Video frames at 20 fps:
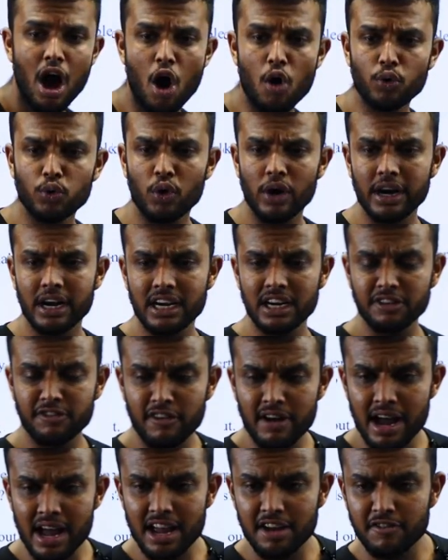how to
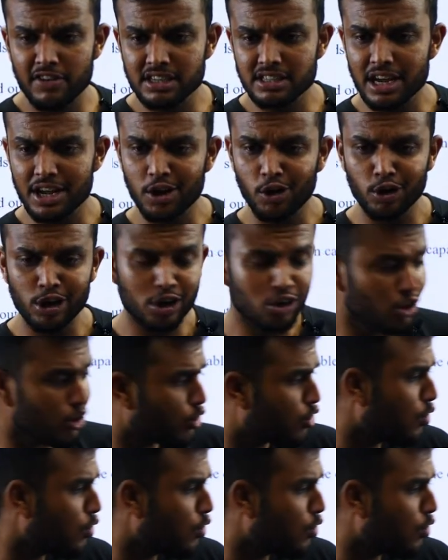identify if it's ionic or